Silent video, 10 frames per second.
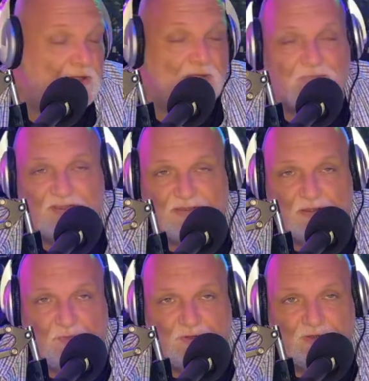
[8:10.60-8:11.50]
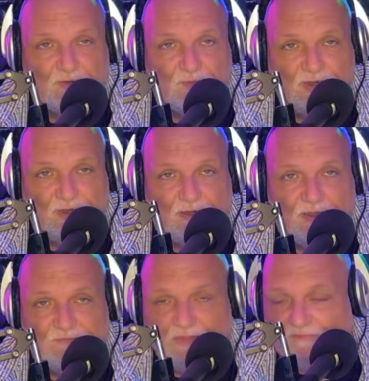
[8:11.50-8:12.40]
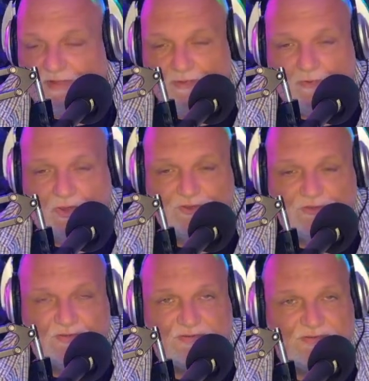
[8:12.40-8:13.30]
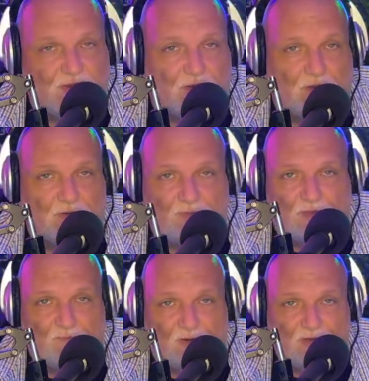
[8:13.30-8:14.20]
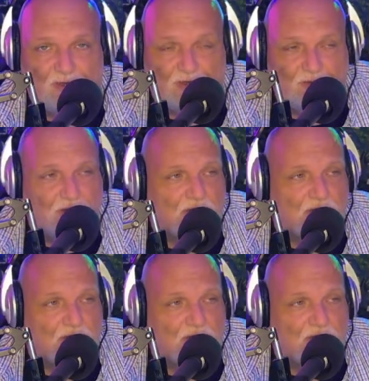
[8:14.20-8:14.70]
Basically, when you're done reading it, if you have any questions at all about marketing,